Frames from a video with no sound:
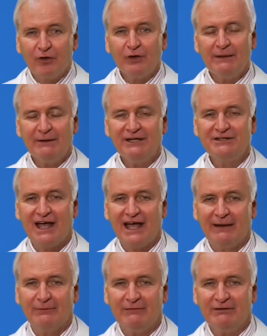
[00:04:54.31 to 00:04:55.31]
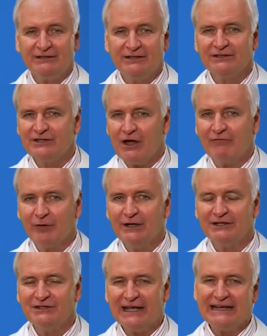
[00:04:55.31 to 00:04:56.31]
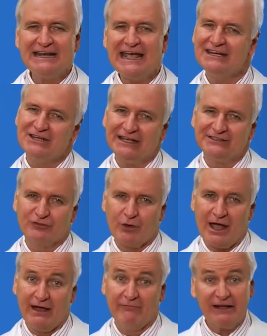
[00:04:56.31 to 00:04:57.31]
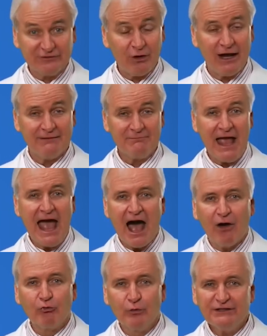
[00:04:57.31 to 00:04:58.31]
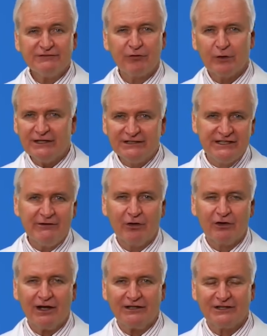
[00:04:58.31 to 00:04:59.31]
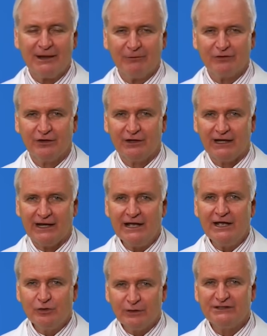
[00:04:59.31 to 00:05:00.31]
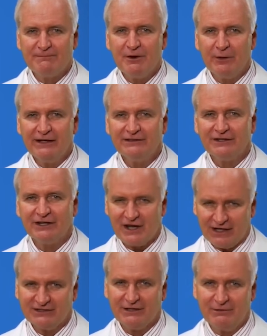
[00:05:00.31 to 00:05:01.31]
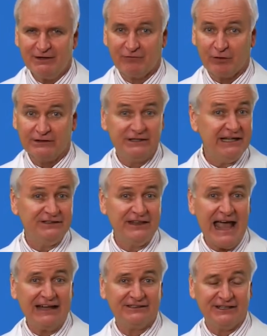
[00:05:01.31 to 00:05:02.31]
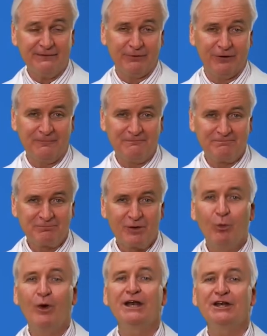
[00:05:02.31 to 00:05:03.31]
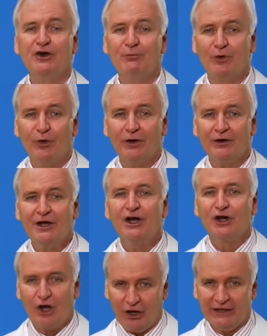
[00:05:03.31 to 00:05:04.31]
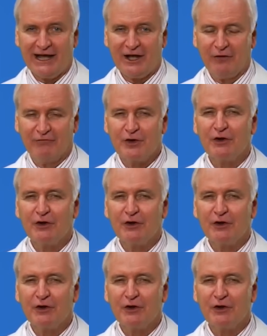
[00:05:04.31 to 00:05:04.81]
For a limited time, Livingston is offering a 10-day test drive. That's right, a risk-free, zero-cost opportunity opportunity to experience the custom difference. It's that simple. Want to know more? Call now